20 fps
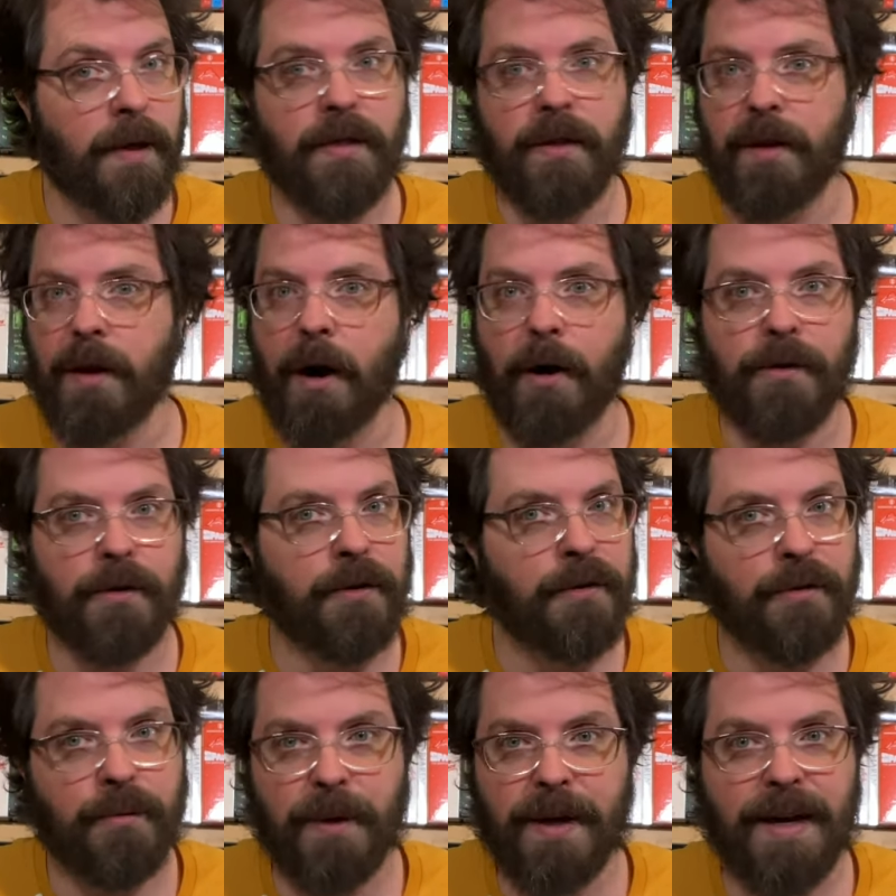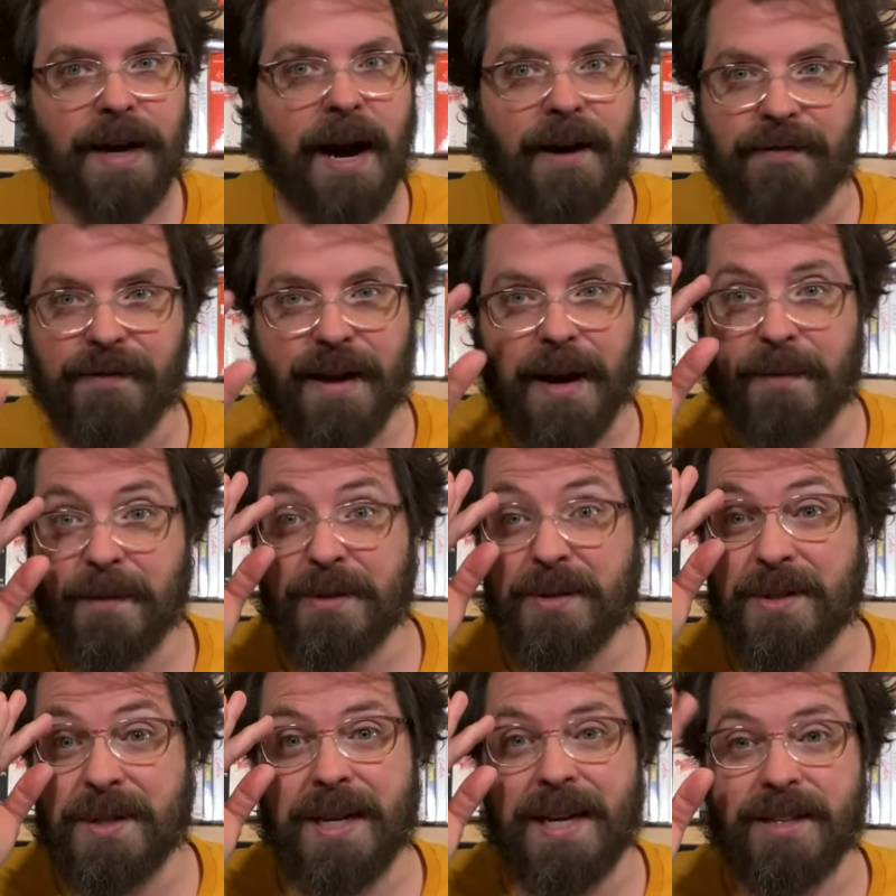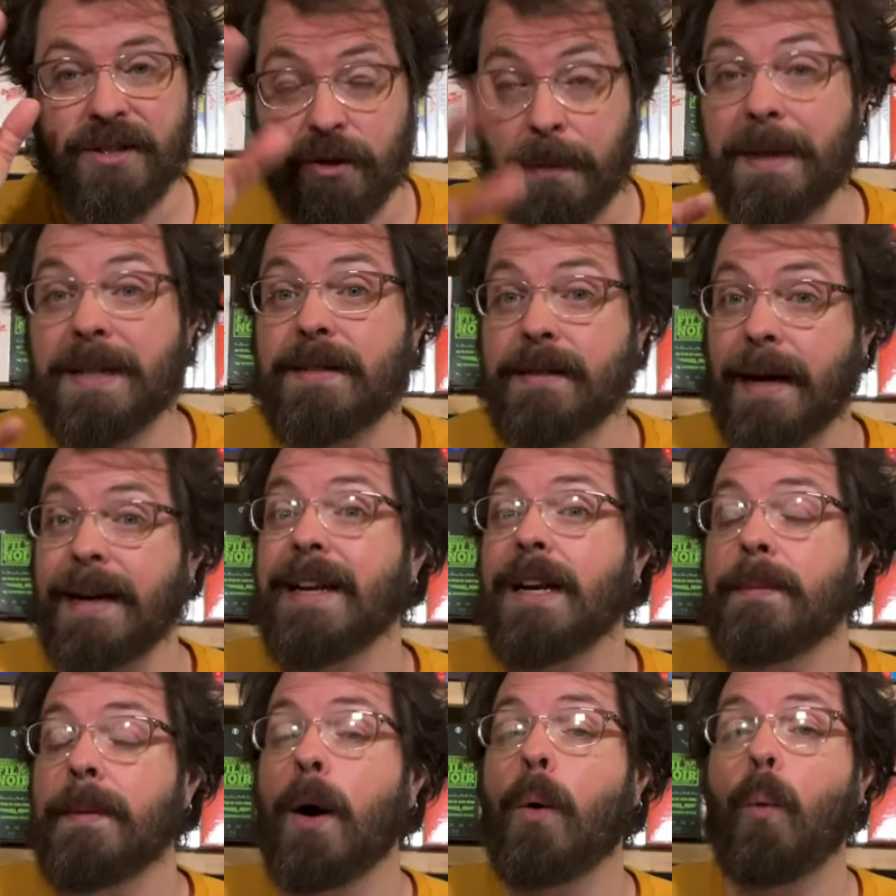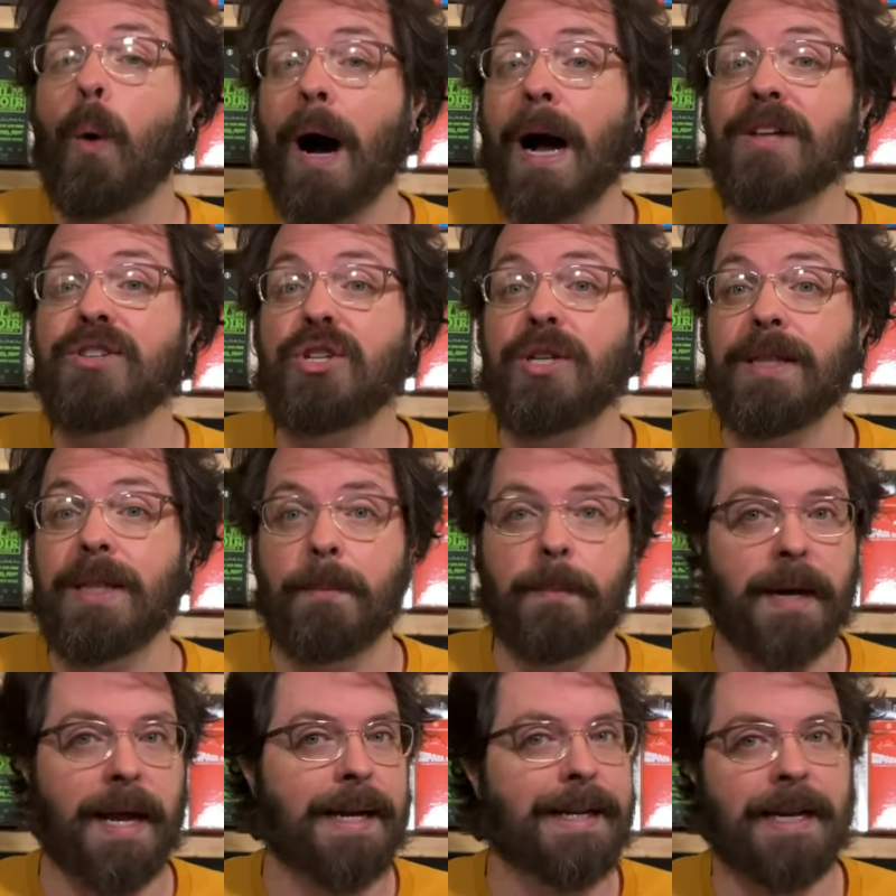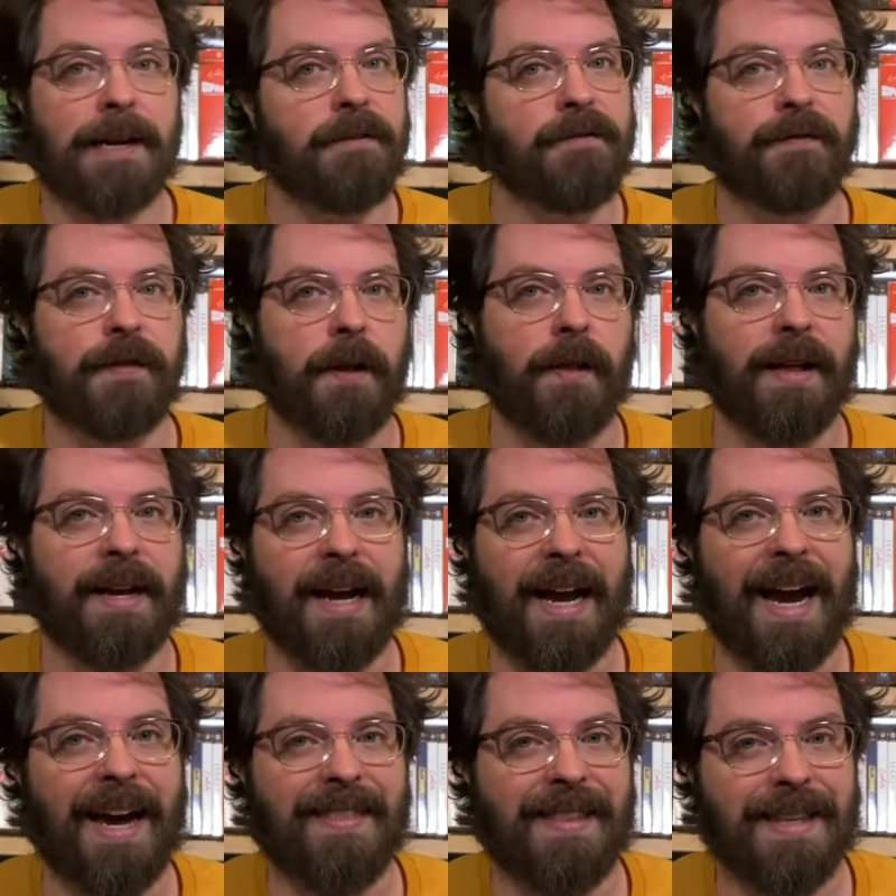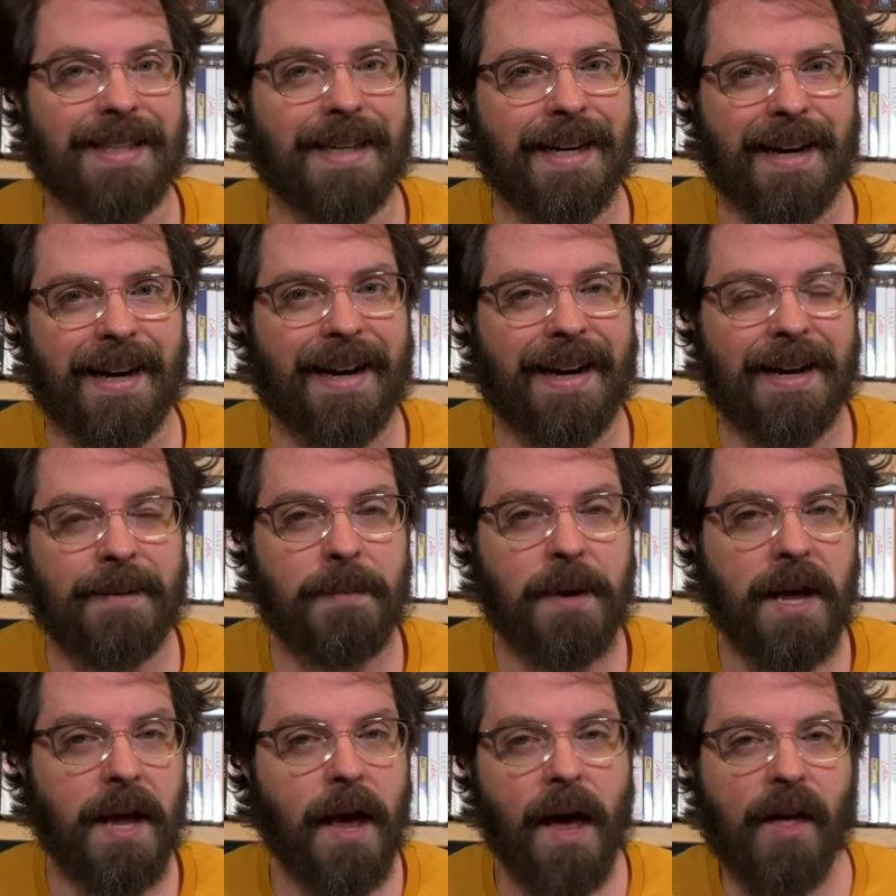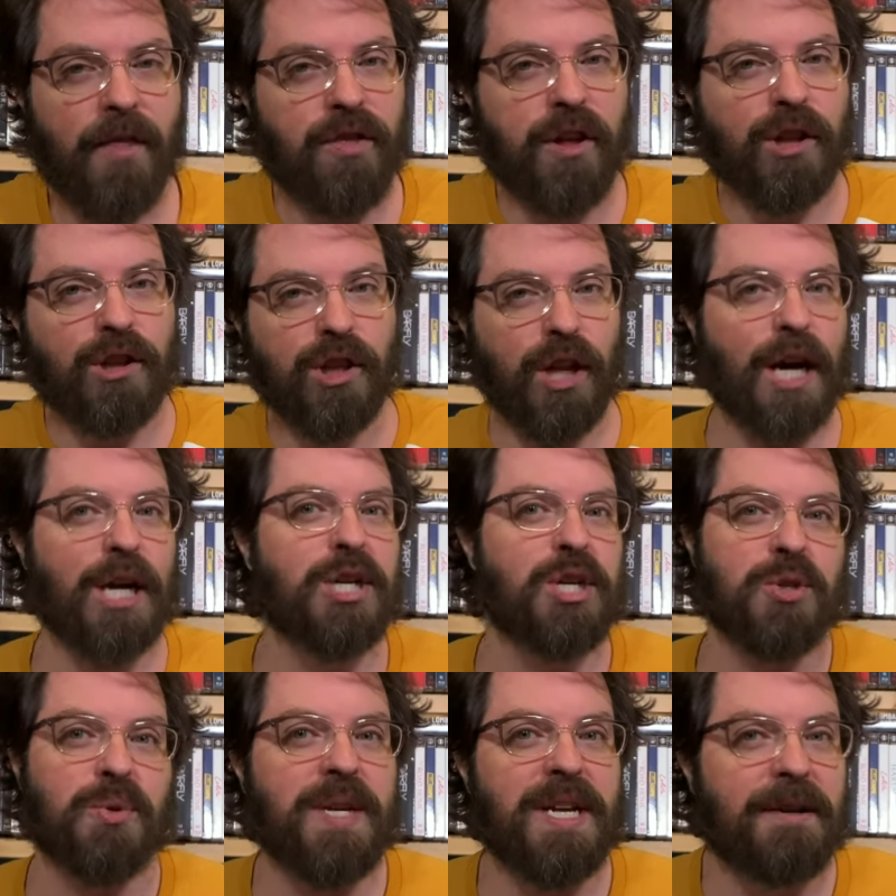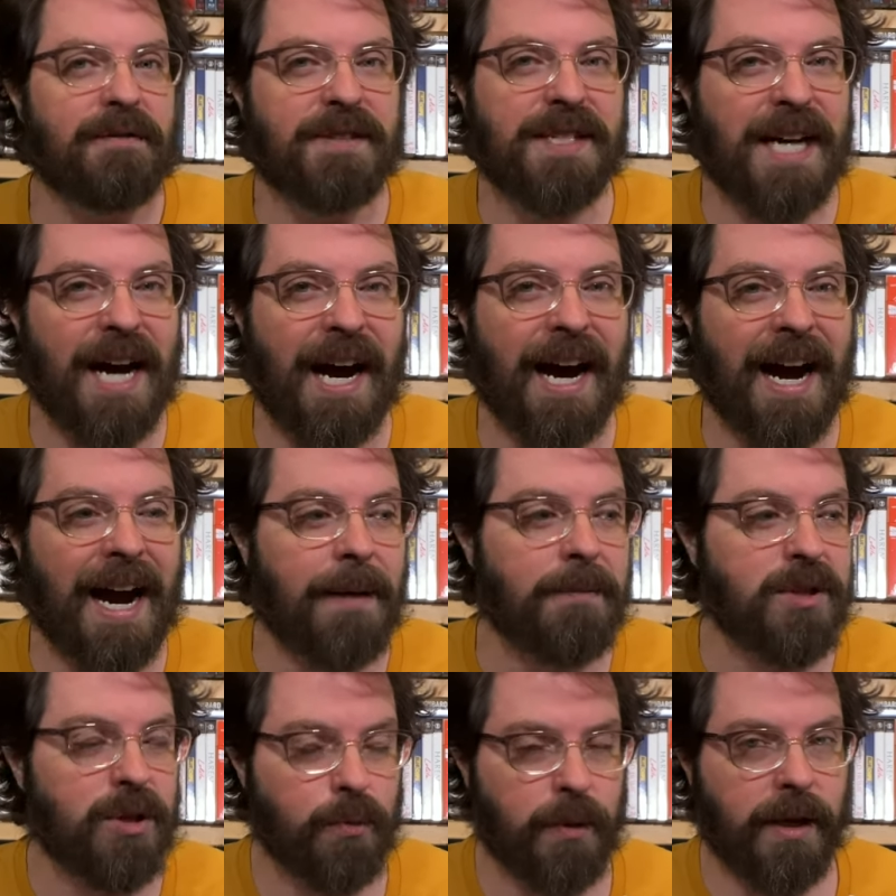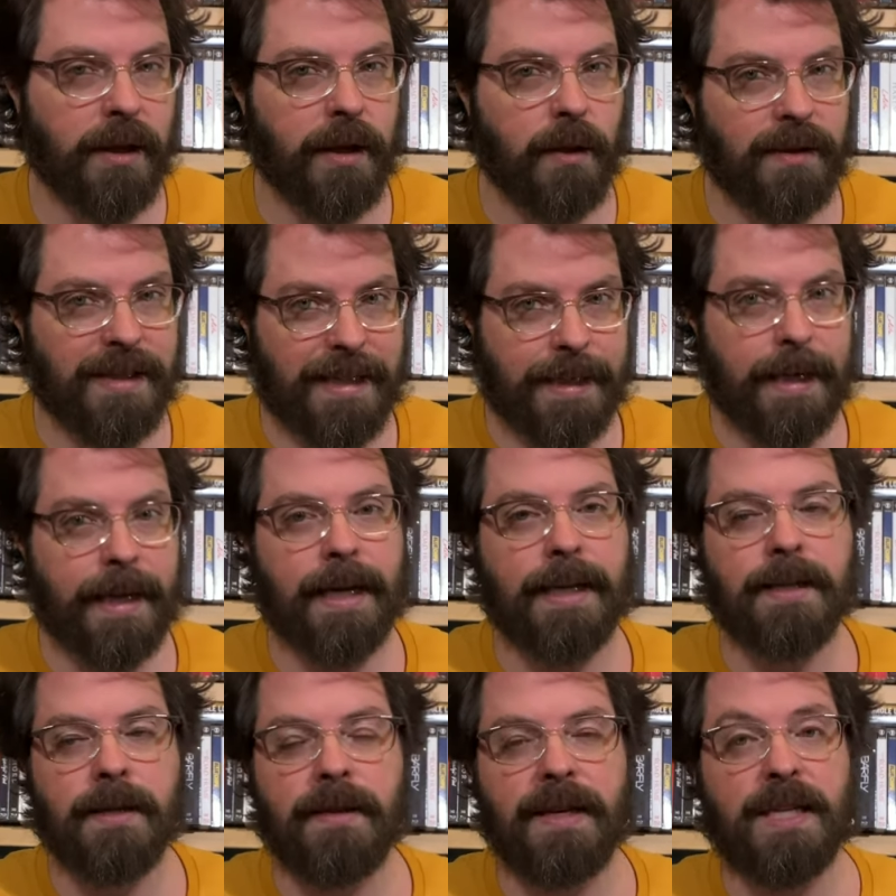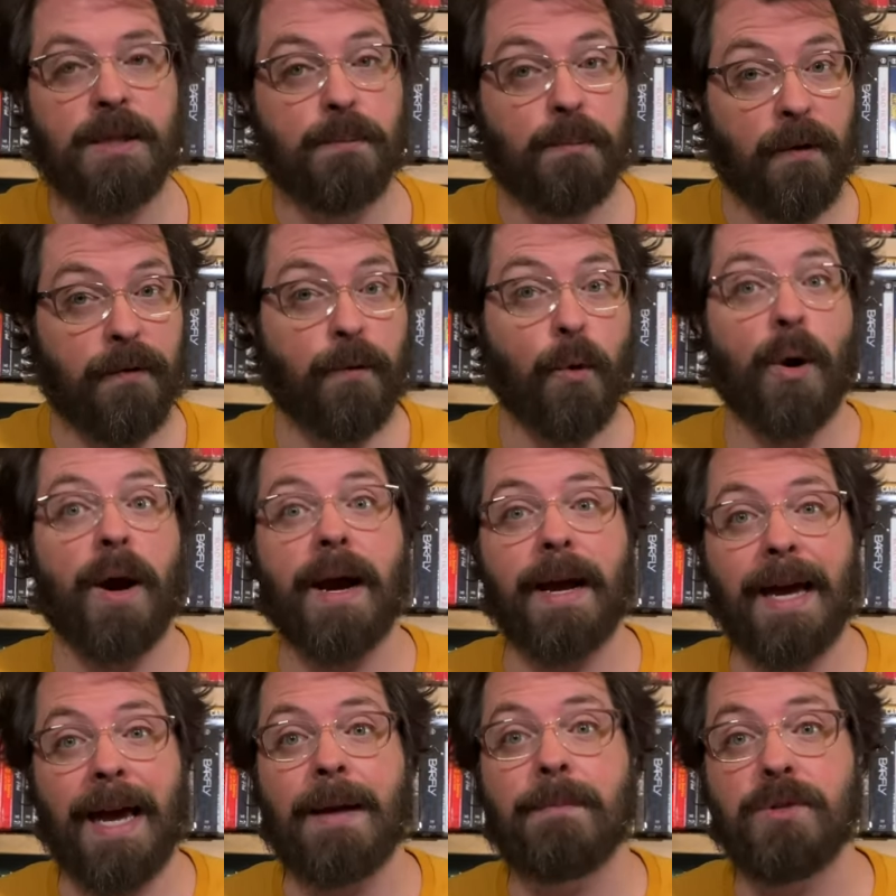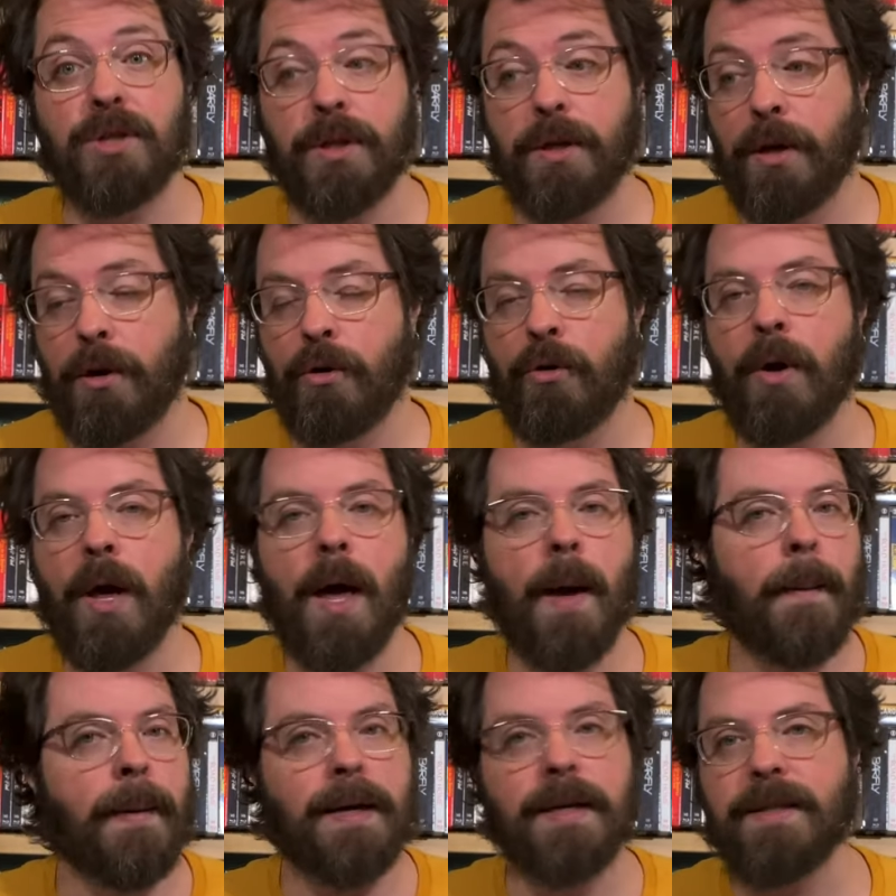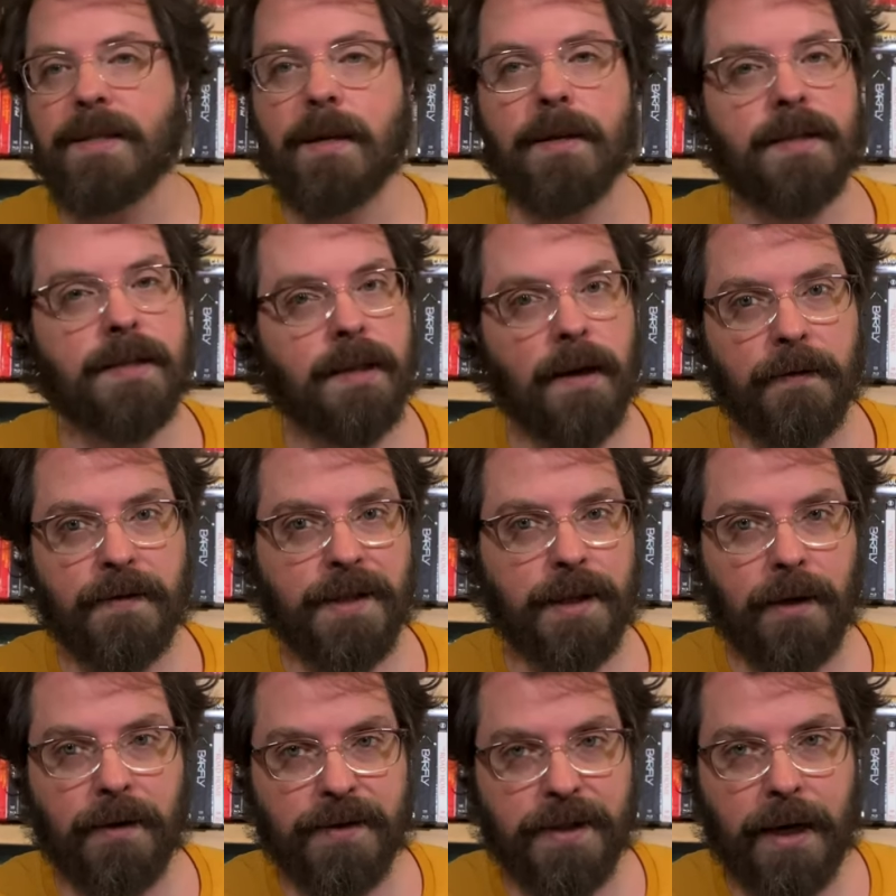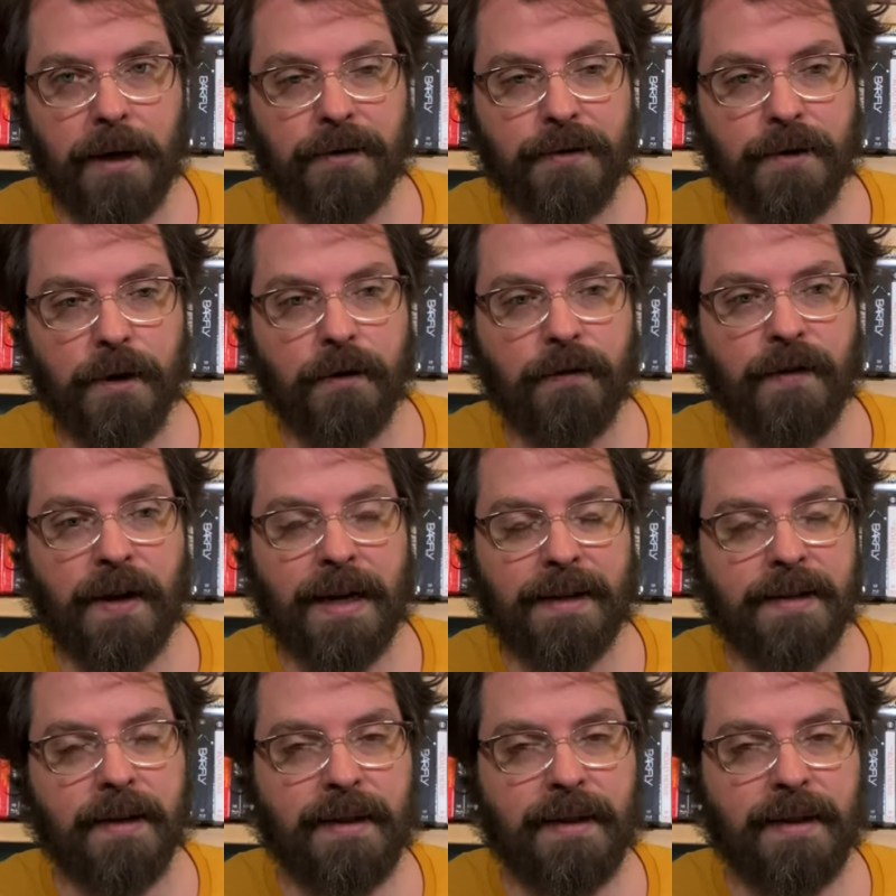The other three I've never seen. So I'm excited about watching them, but I didn't feel like I had the time, the luxury of time to really dig into these before I came to you because this stuff sells out so fast.